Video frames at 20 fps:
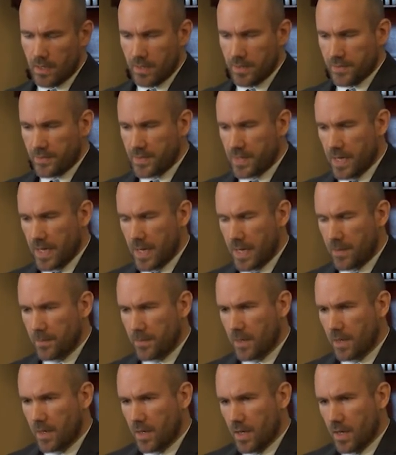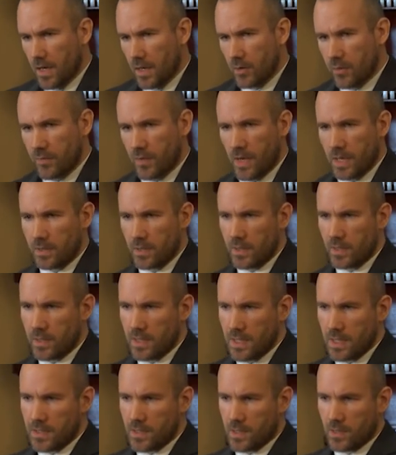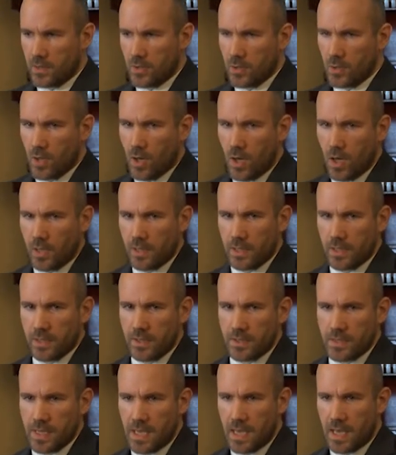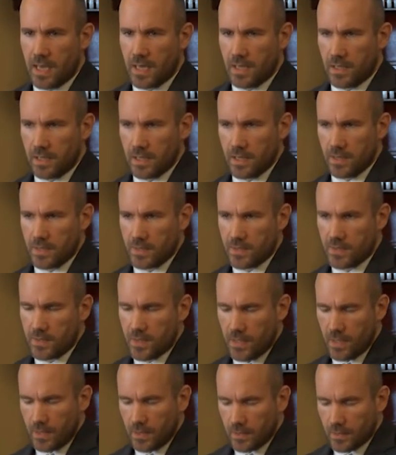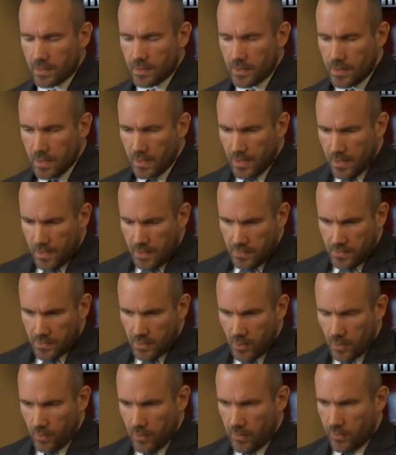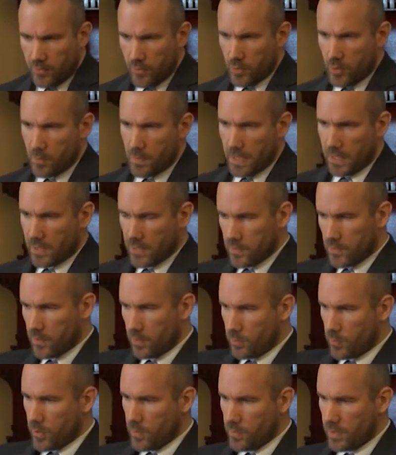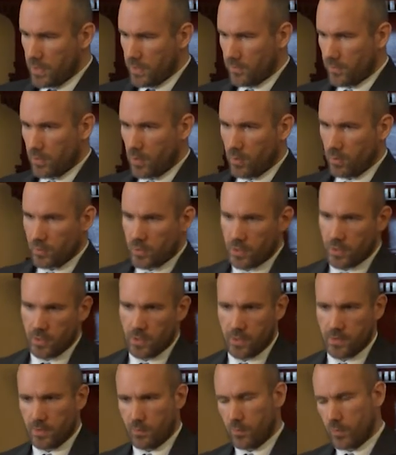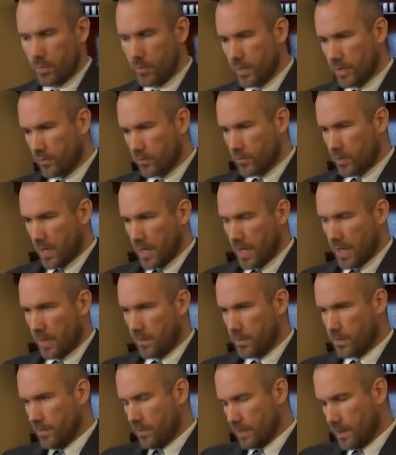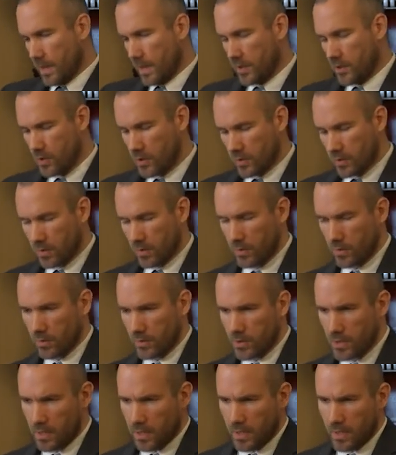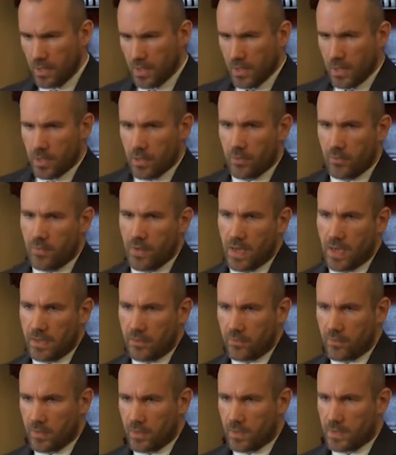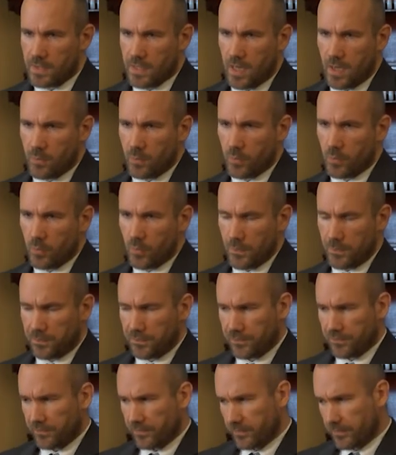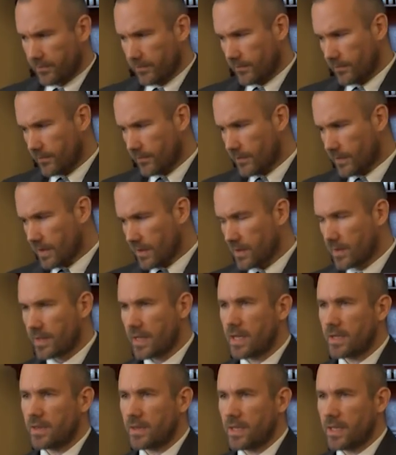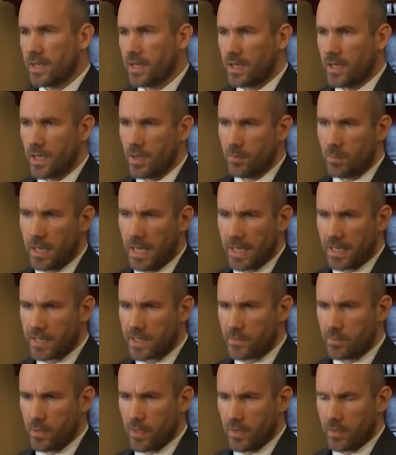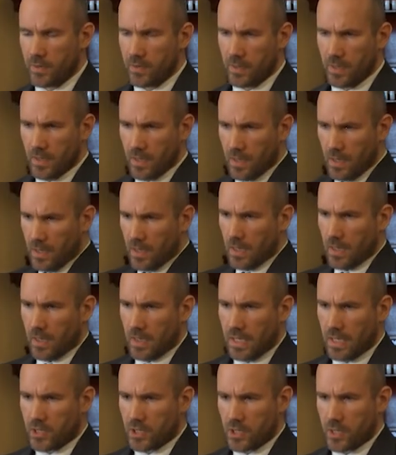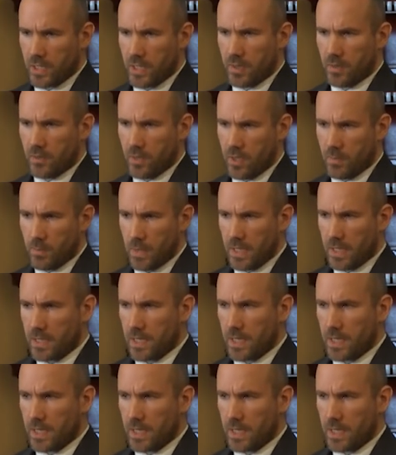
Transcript: in time, you find that these are not entirely distinct. So if you go back into primitive cultures and primitive tribes and ancient culture, you find, for example, that the blacksmith actually in many